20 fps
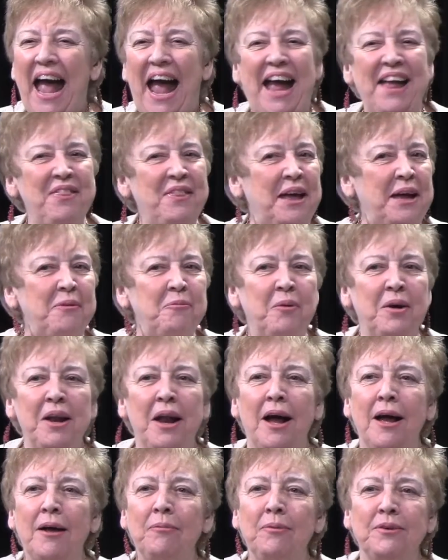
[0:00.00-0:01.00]
And then when
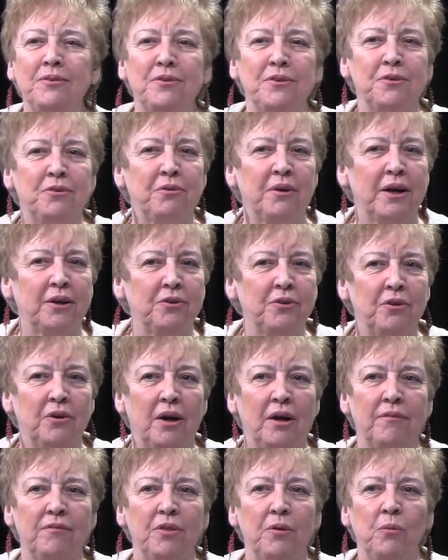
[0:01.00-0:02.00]
I was the director
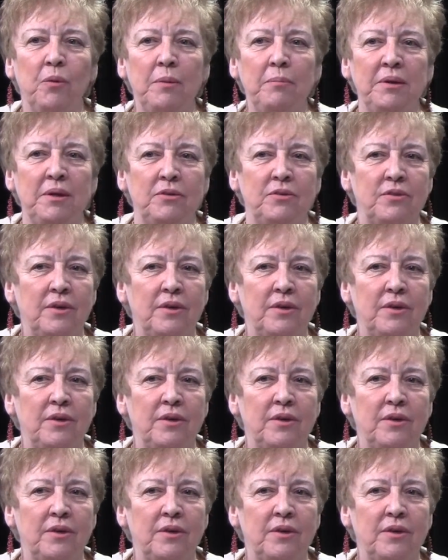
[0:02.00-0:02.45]
of the Women's